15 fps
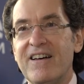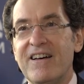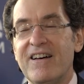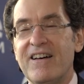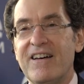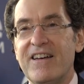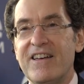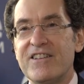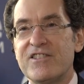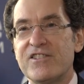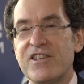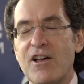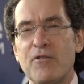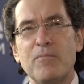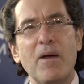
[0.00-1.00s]

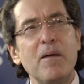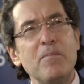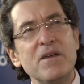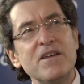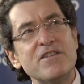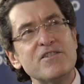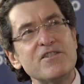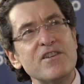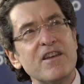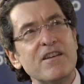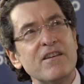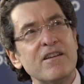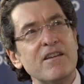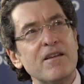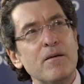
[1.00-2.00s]
maybe it's
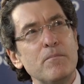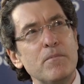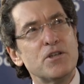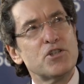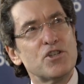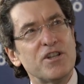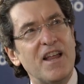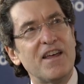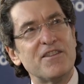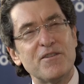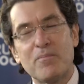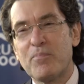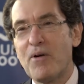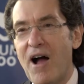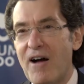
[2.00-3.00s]
in Mishlei,
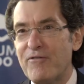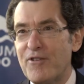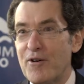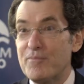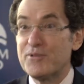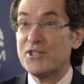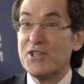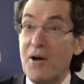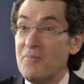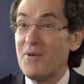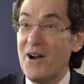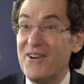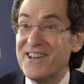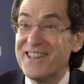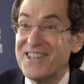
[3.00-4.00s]
the Proverbs,
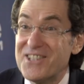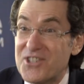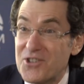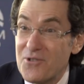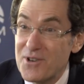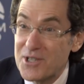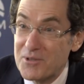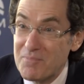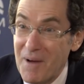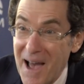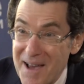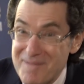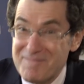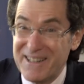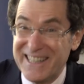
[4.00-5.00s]
somewhere in the Jewish
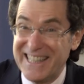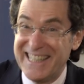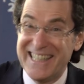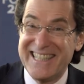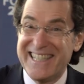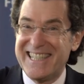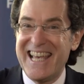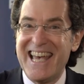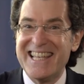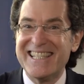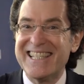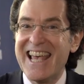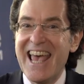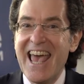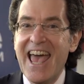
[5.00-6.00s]
Bible, it
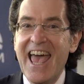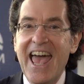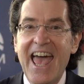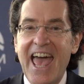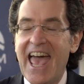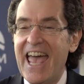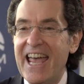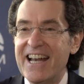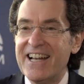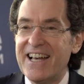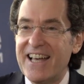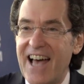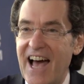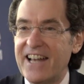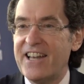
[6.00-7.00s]
says, "Ein
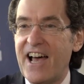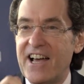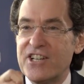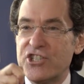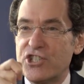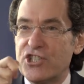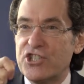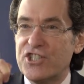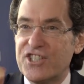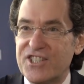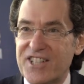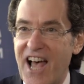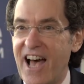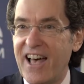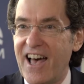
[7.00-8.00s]
chadash
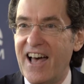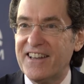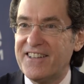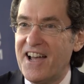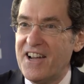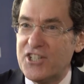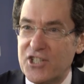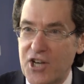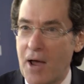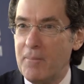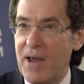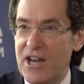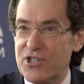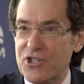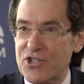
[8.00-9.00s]
tachat
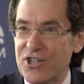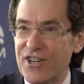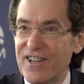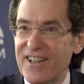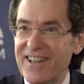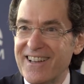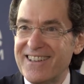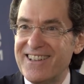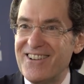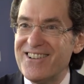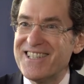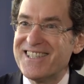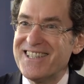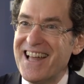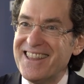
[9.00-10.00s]
hashemesh," there
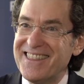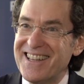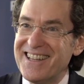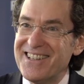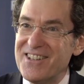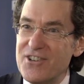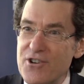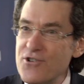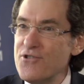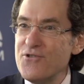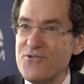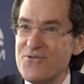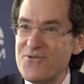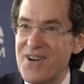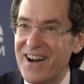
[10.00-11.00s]
is nothing
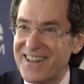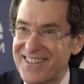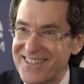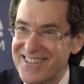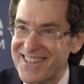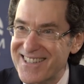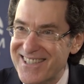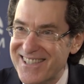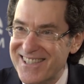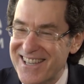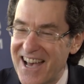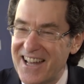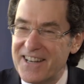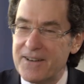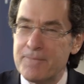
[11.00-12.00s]
new under the
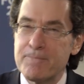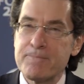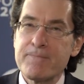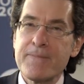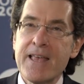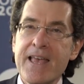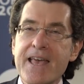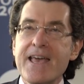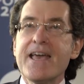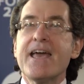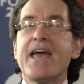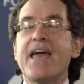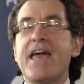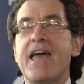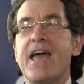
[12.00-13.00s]
sun.
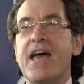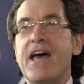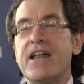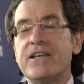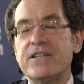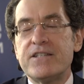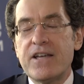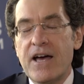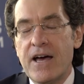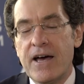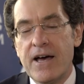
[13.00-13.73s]
And